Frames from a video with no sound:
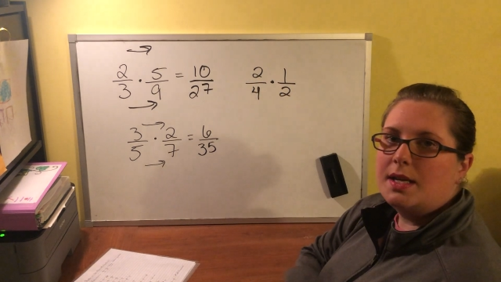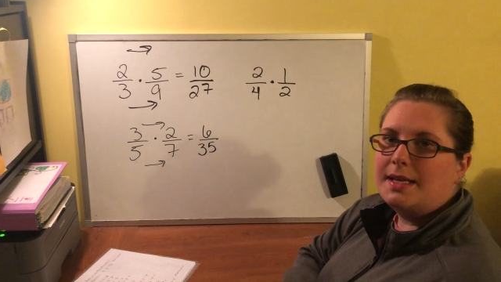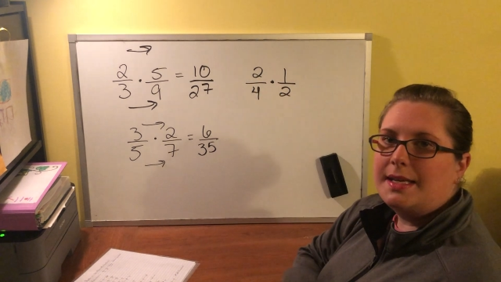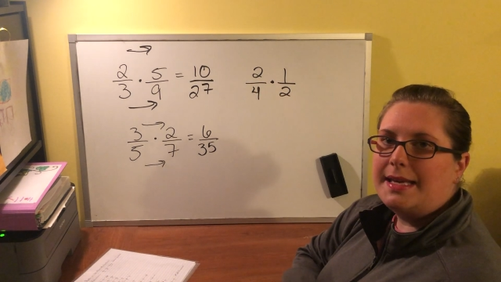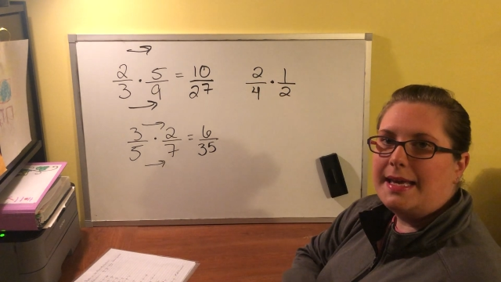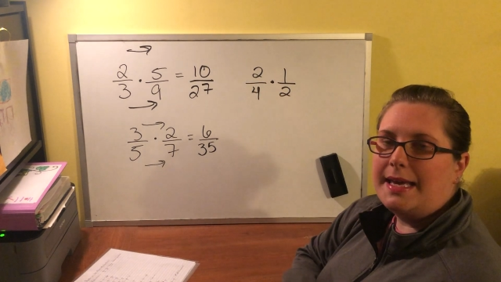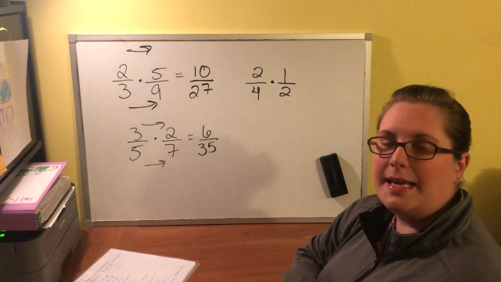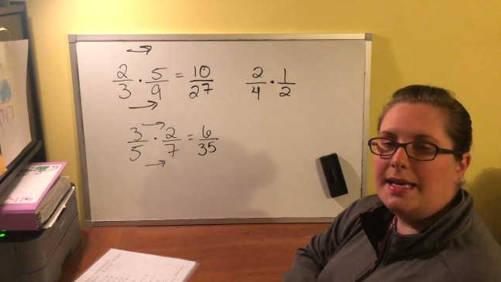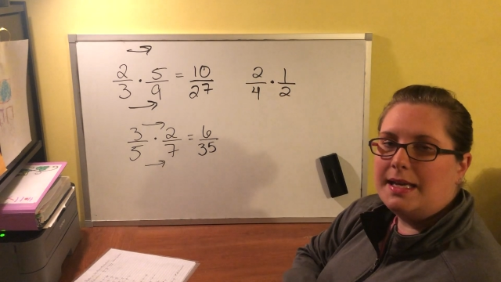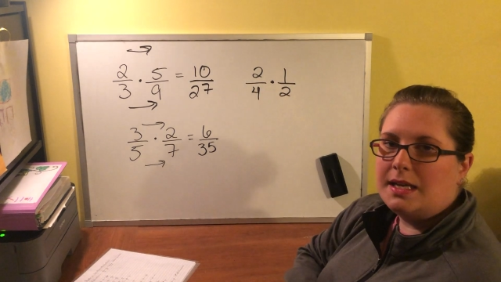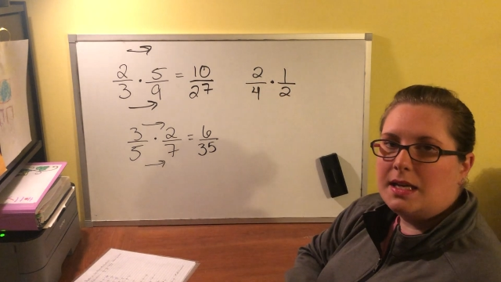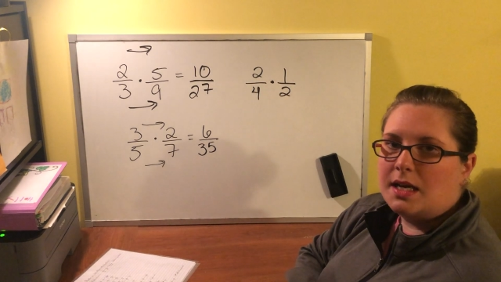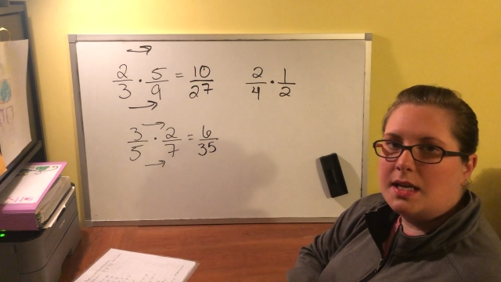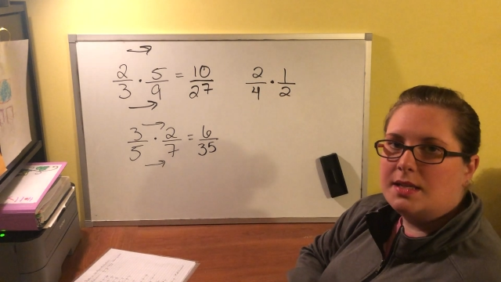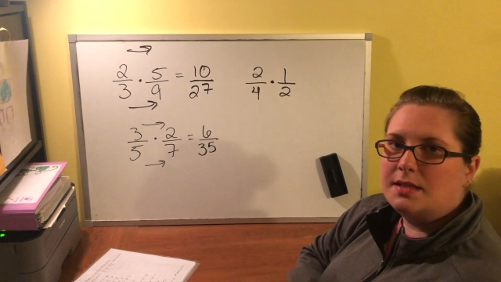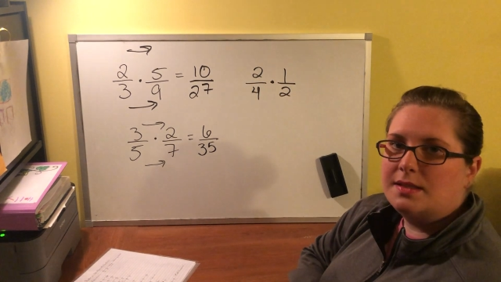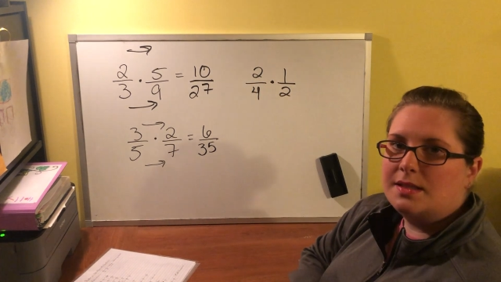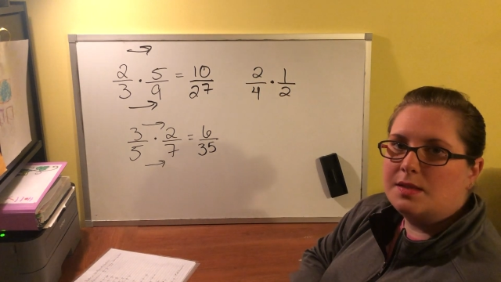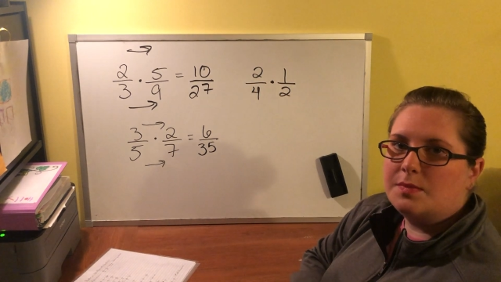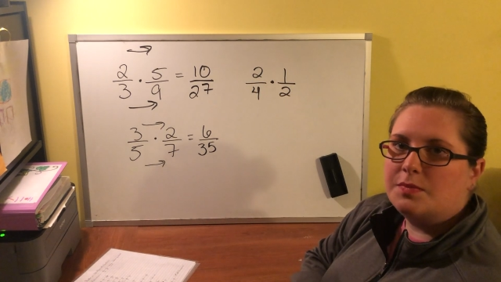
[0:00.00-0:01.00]
Can I
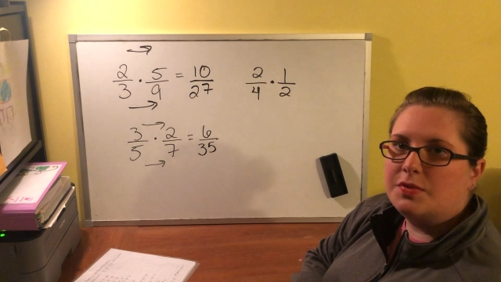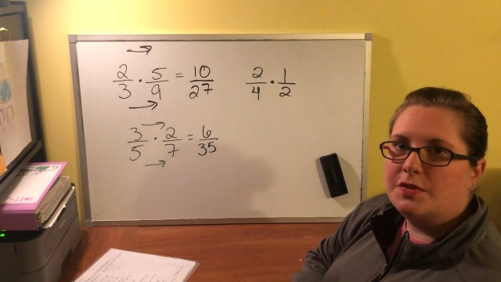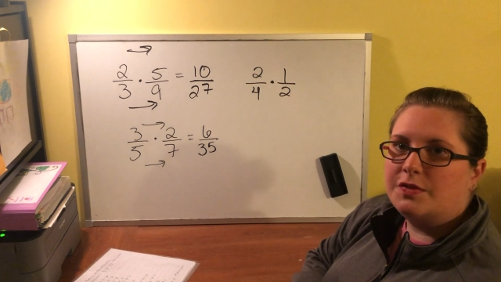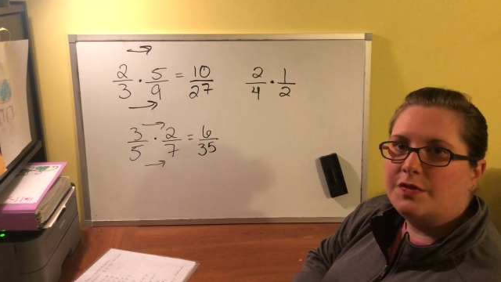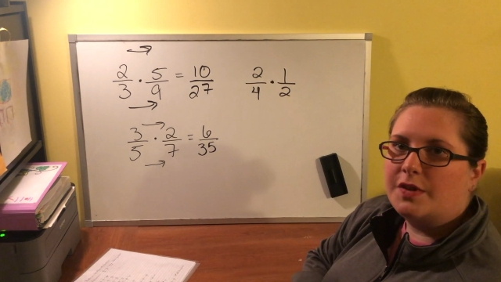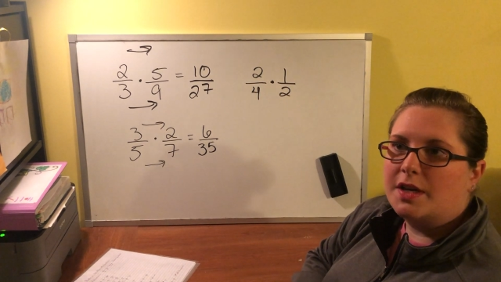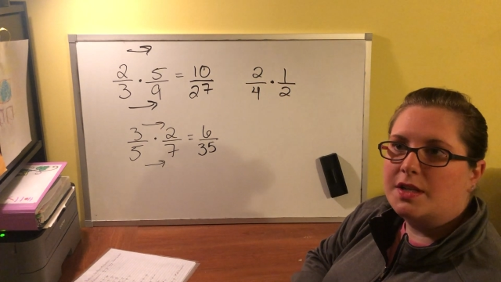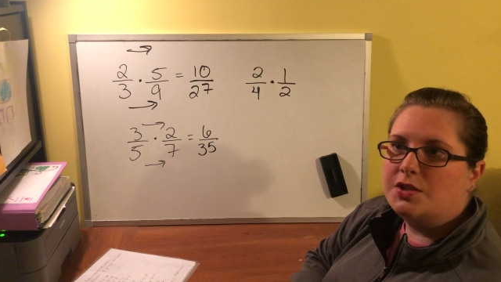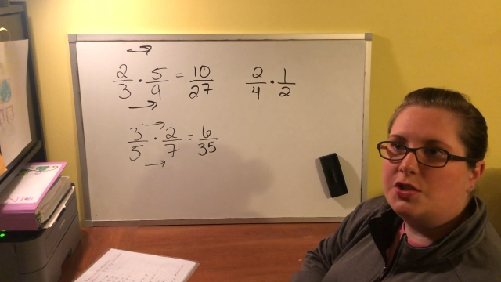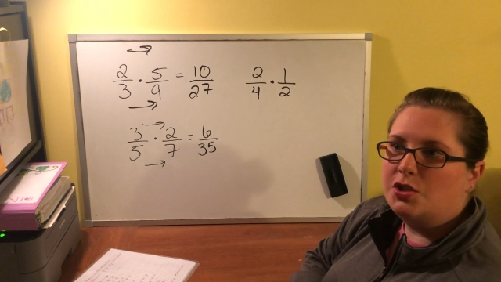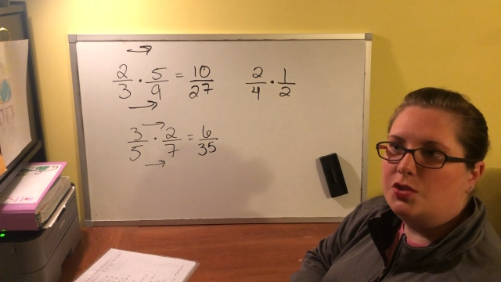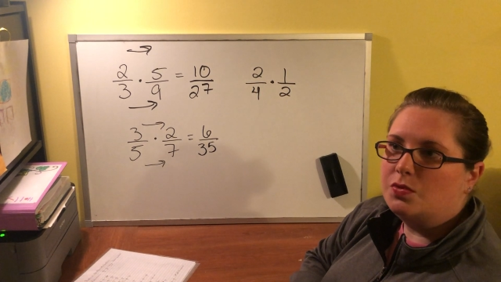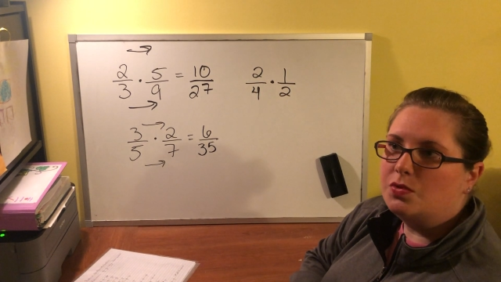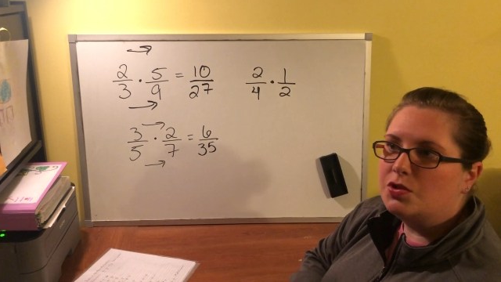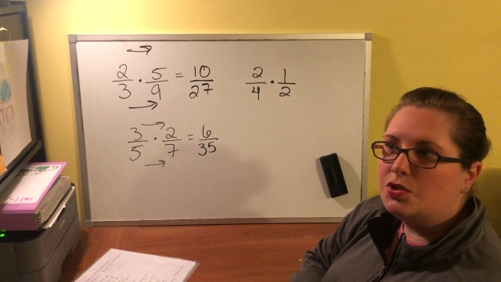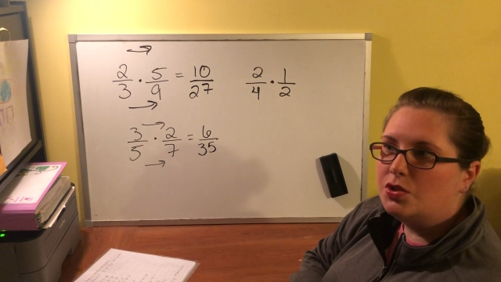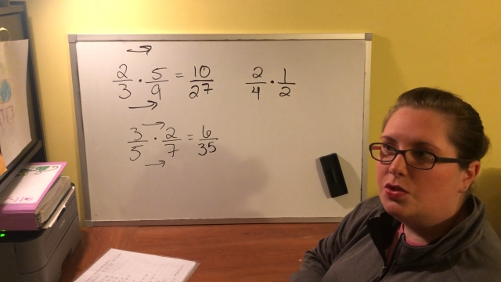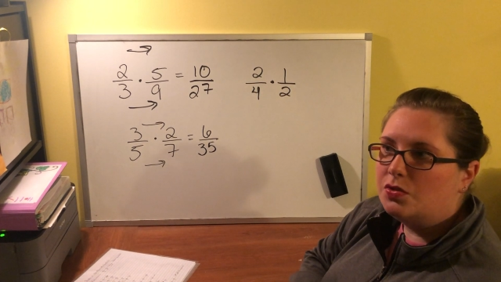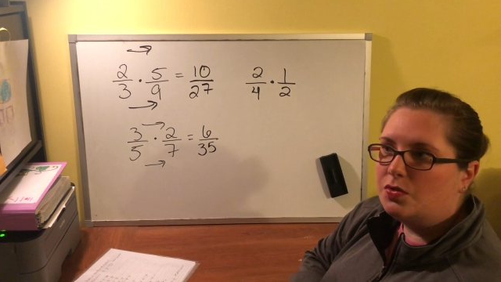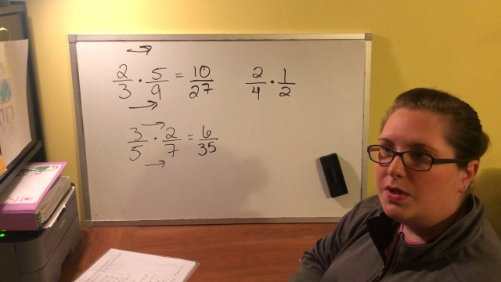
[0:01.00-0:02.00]
simplify 2 and
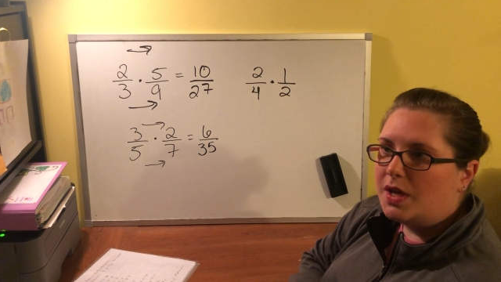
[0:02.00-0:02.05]
2?